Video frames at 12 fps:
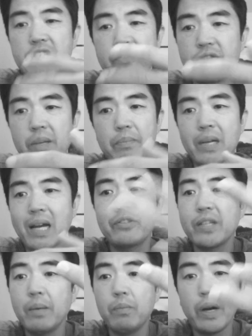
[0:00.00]
of some kind
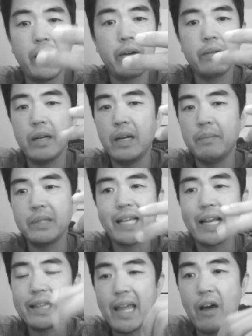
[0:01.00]
somewhere.
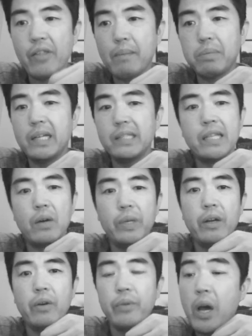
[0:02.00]
Exactly how that plays out,
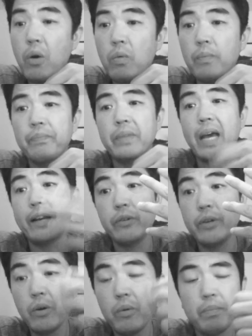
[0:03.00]
we don't know. I don't
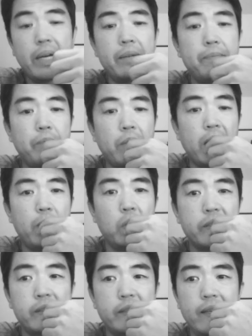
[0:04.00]
know, but we'll
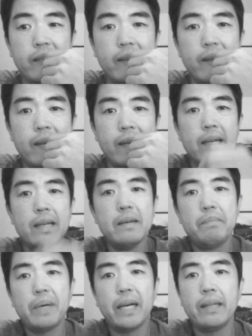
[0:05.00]
see.
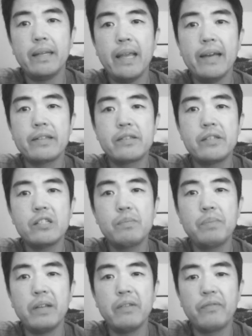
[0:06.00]
But yeah, it's just
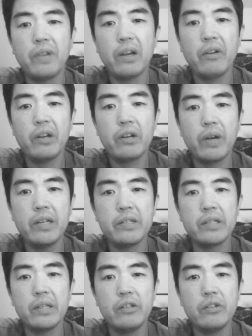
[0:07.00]
been very
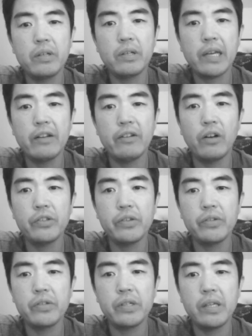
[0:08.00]
crazy. And you can kind of also
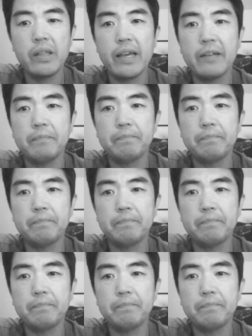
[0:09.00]
see that,